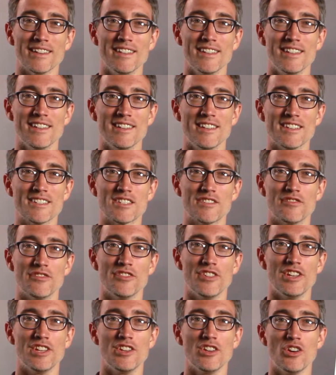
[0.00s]
In this
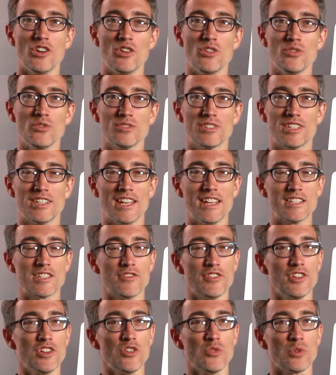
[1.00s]
video, today's
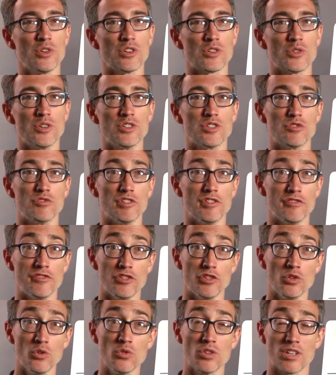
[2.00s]
video, we are going to
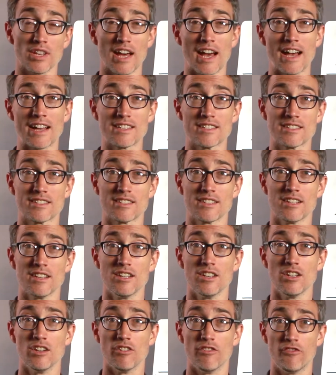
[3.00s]
review the last
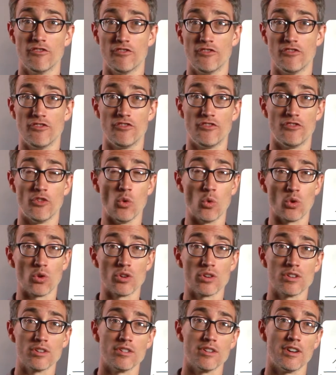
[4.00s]

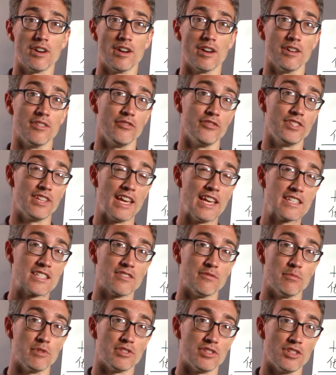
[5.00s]
4 days
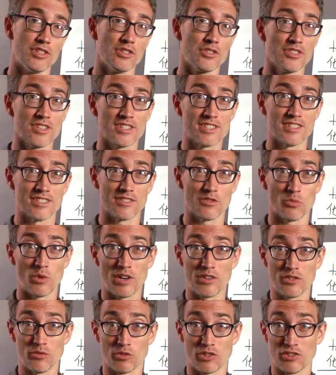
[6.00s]
of material.
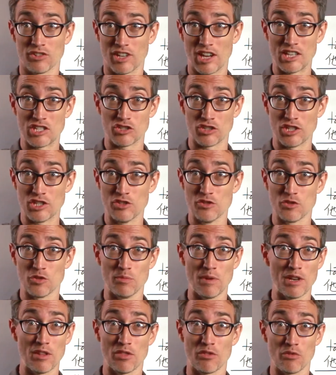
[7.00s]
Well, congratulations, you
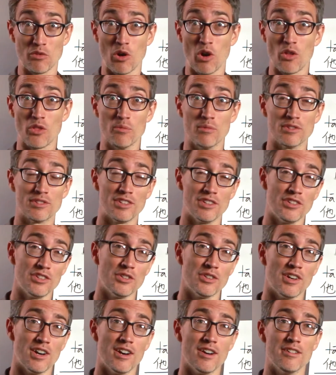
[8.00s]
made it through all the
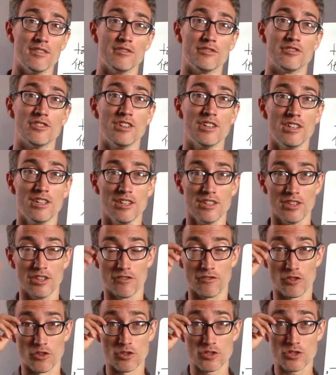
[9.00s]
material of the
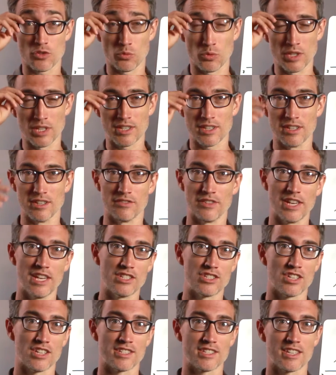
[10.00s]
first week of
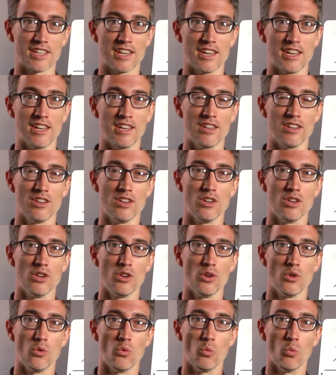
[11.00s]
HSK
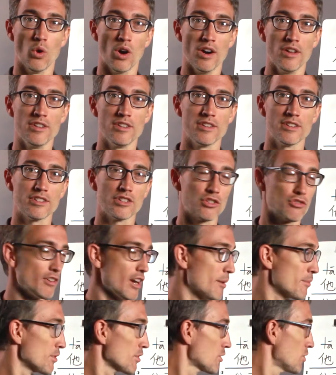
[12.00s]
1
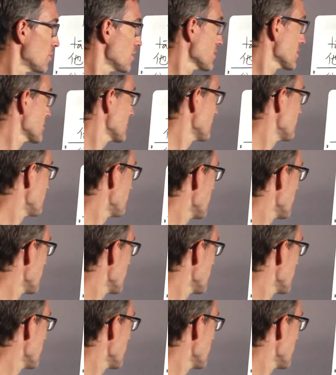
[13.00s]
grammar course.